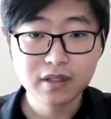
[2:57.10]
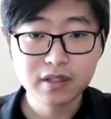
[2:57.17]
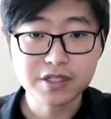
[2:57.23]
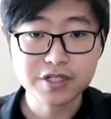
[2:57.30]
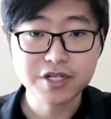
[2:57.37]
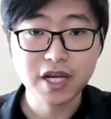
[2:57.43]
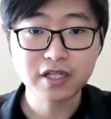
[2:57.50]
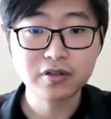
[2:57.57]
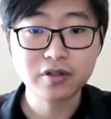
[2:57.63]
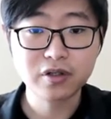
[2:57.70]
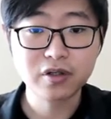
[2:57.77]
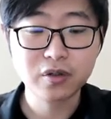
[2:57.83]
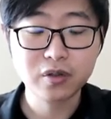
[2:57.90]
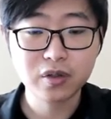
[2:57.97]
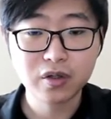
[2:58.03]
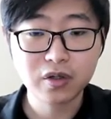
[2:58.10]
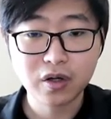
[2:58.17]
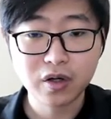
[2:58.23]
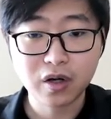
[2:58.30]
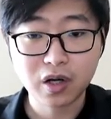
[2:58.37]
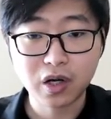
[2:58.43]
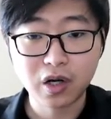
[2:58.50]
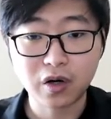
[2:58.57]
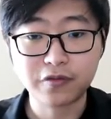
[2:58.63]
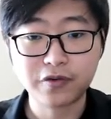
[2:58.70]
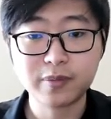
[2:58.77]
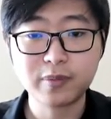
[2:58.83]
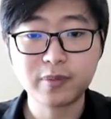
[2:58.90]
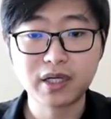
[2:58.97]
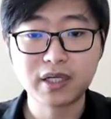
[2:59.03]
In general, our
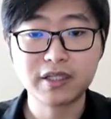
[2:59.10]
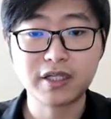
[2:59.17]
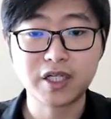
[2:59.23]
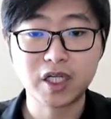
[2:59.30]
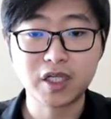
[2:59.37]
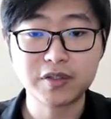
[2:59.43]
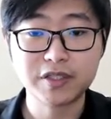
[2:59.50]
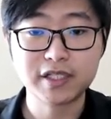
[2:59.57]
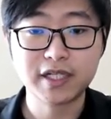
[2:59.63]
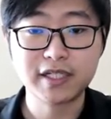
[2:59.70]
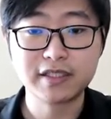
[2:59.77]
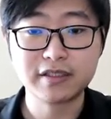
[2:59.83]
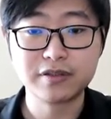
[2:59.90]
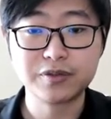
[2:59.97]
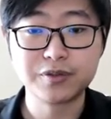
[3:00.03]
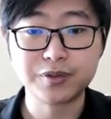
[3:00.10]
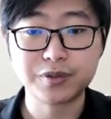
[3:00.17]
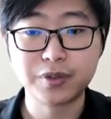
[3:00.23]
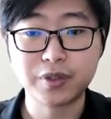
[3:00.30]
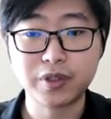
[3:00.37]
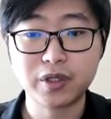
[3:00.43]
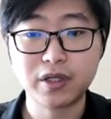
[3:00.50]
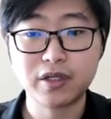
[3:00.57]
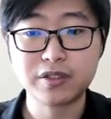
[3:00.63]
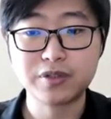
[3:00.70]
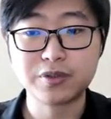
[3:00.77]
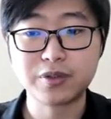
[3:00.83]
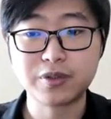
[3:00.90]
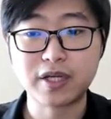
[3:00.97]
framework encourages the agent to learn to